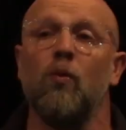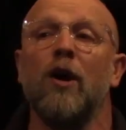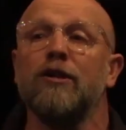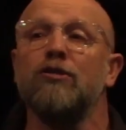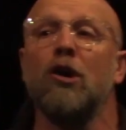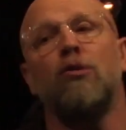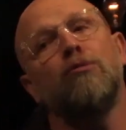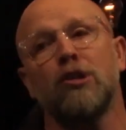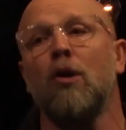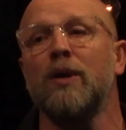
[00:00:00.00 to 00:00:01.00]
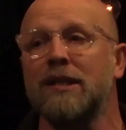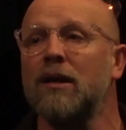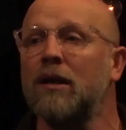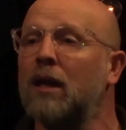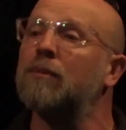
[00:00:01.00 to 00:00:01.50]
The one you know who's always
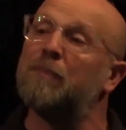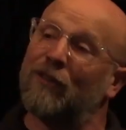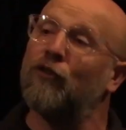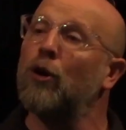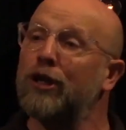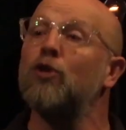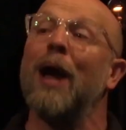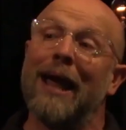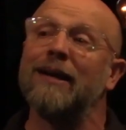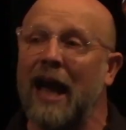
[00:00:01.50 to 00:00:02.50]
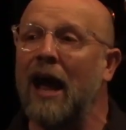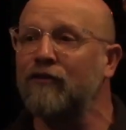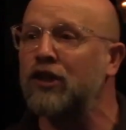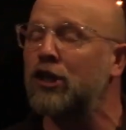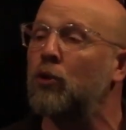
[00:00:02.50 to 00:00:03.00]
there before you and
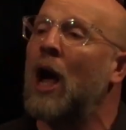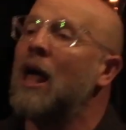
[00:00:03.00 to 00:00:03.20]
after you.